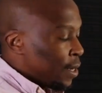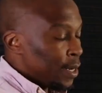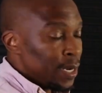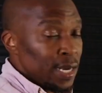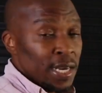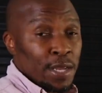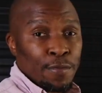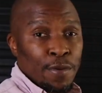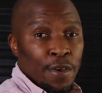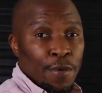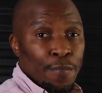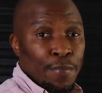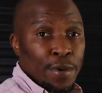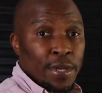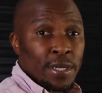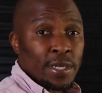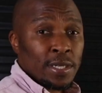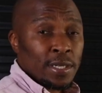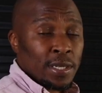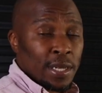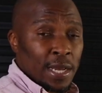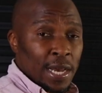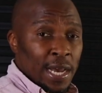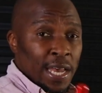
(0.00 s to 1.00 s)
Really
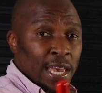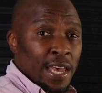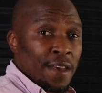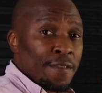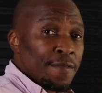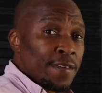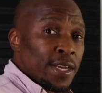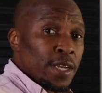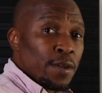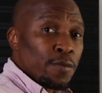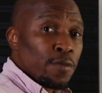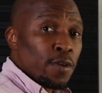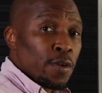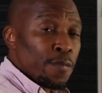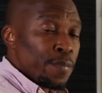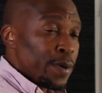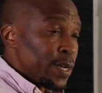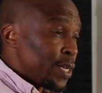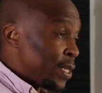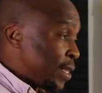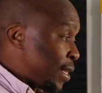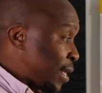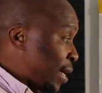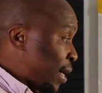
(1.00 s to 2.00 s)
Equipment, I have Really
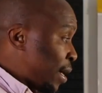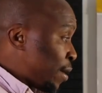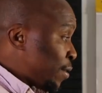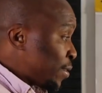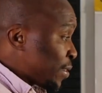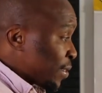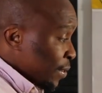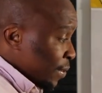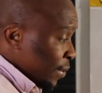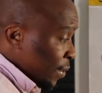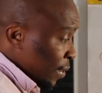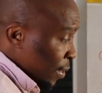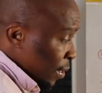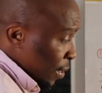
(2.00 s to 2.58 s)
Equipment in the house